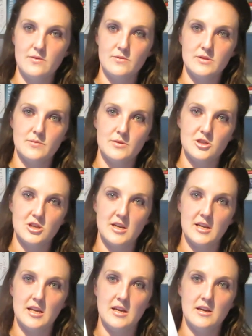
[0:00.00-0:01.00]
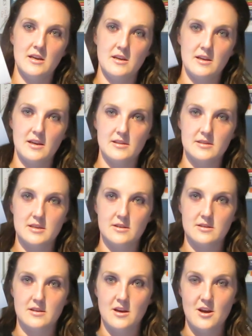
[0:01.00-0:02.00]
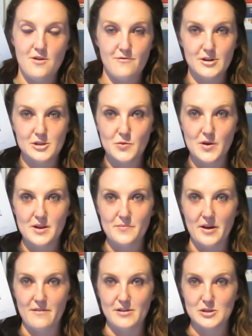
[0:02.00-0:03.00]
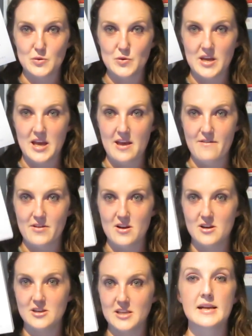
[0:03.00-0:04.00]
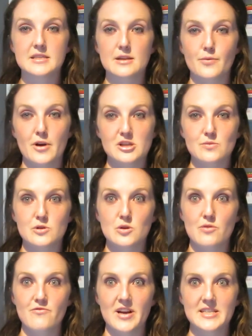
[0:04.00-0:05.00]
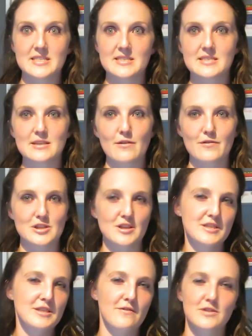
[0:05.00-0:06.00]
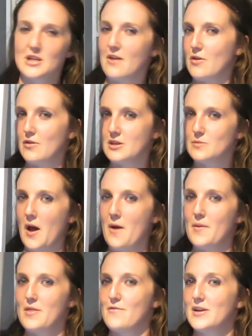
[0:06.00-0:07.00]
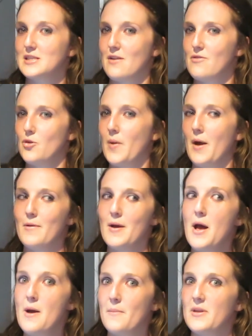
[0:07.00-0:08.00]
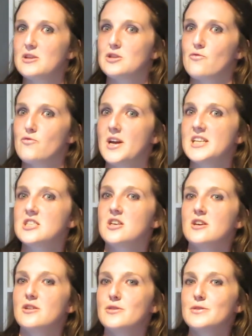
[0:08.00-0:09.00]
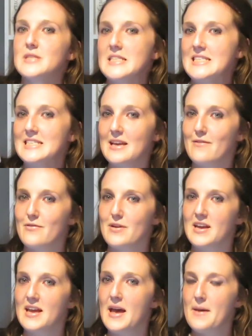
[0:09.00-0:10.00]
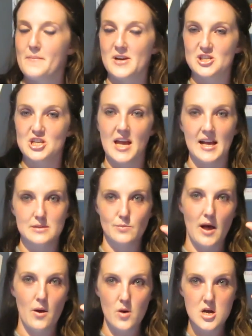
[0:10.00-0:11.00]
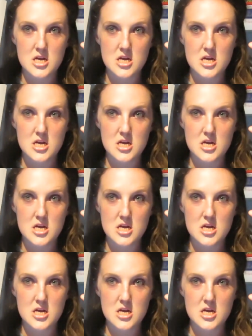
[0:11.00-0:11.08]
Oh, it's a bit shiny, can't see it. Red Queen by Victoria Aveyard. It's the oppression between reds and silvers, and the silvers have all these power and the reds have no power, but there's a red girl who's in slavery, but she has power.